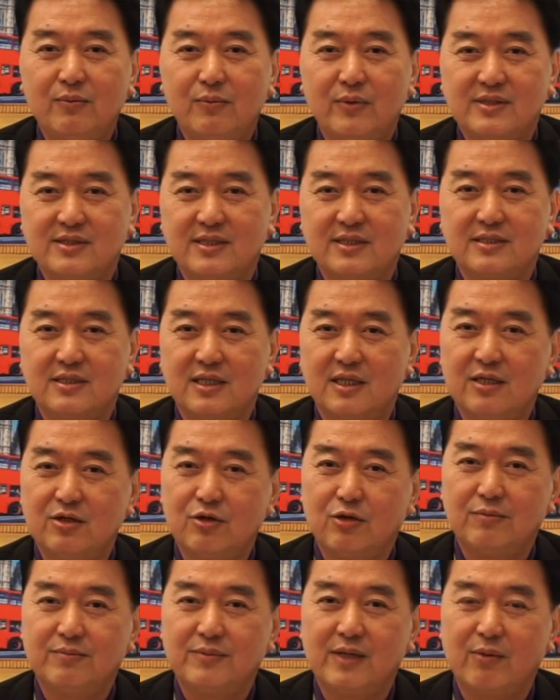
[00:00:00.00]
We sincerely
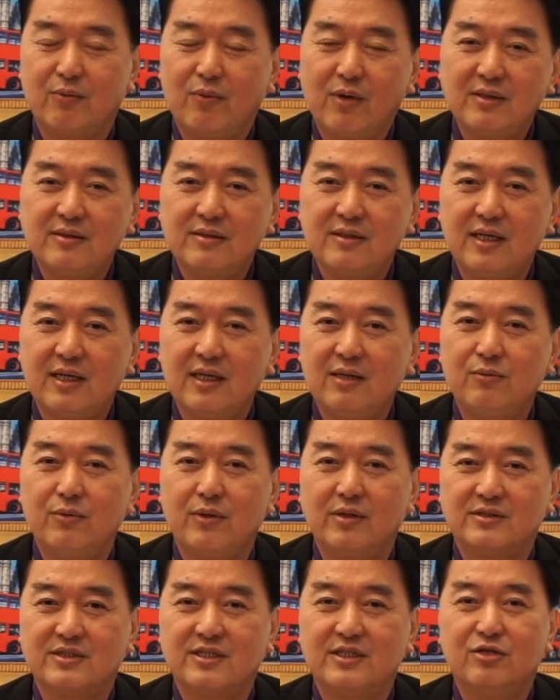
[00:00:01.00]
hope that one day
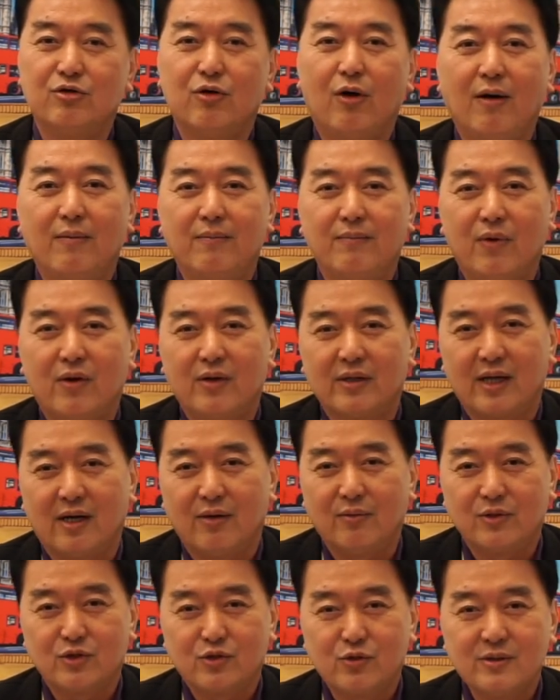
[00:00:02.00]
we'll see you on board
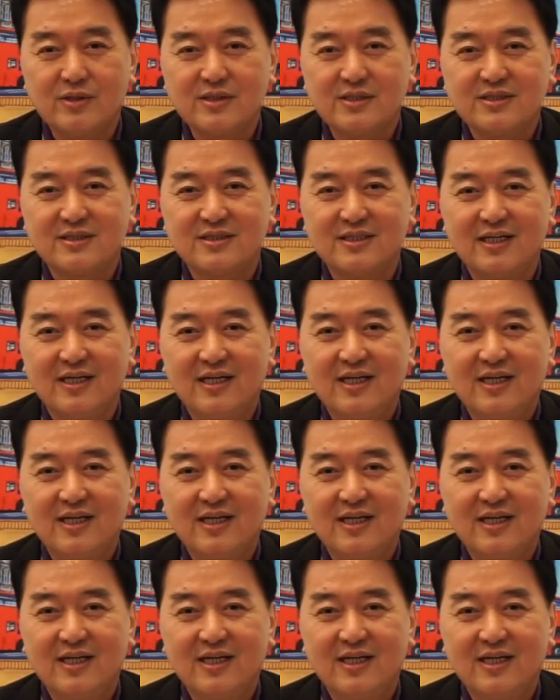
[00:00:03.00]
our tours.